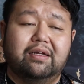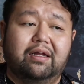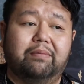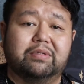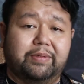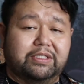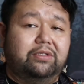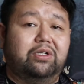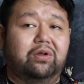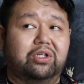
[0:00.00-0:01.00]
Especially,
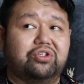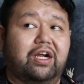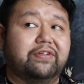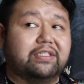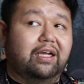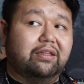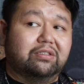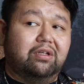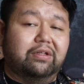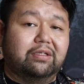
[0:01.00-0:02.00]
you know, on the driver's side,
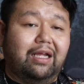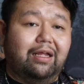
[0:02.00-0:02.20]
there's all...